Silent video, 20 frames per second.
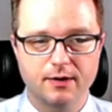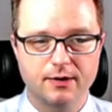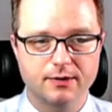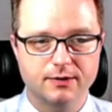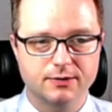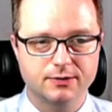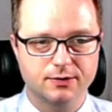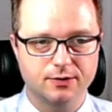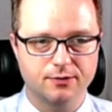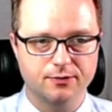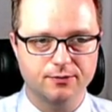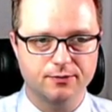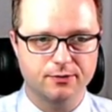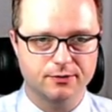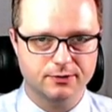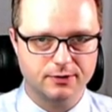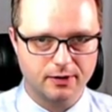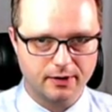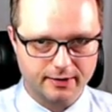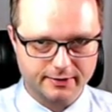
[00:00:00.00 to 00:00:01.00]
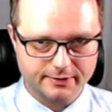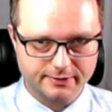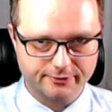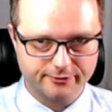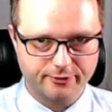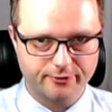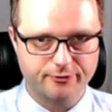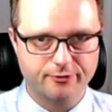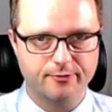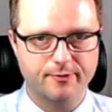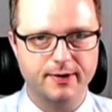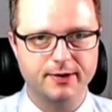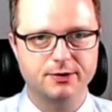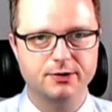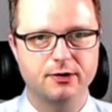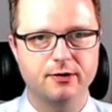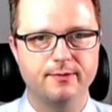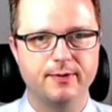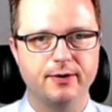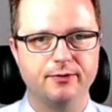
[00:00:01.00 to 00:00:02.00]
So there's lots of
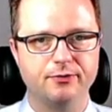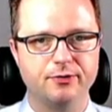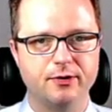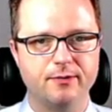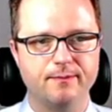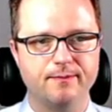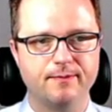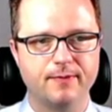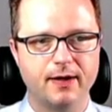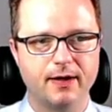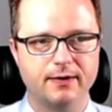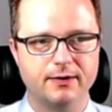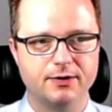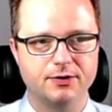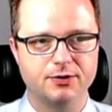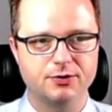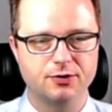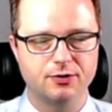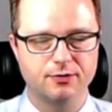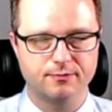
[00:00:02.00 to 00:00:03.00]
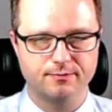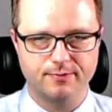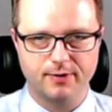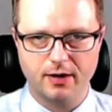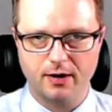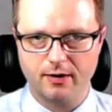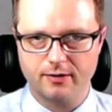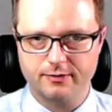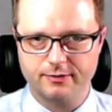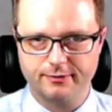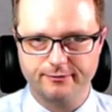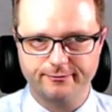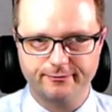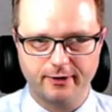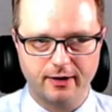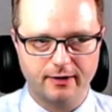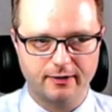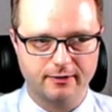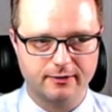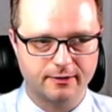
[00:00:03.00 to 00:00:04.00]
information about them, and it shouldn't be hard to
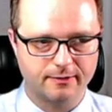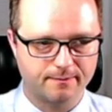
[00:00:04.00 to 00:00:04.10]
find.